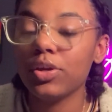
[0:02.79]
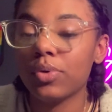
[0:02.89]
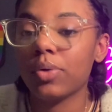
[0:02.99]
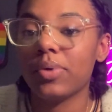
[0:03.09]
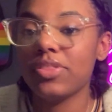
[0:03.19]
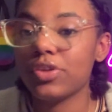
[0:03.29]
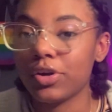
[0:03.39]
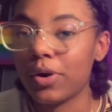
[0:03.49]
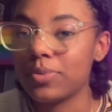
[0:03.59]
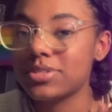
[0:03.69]
You are with your
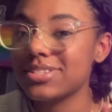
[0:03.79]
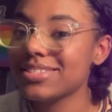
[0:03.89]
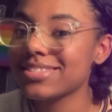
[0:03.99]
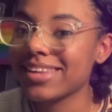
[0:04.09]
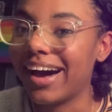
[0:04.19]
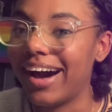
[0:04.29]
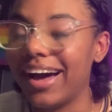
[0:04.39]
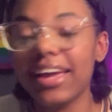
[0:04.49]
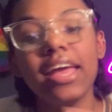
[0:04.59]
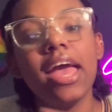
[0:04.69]
host
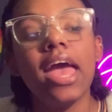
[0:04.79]
Sky,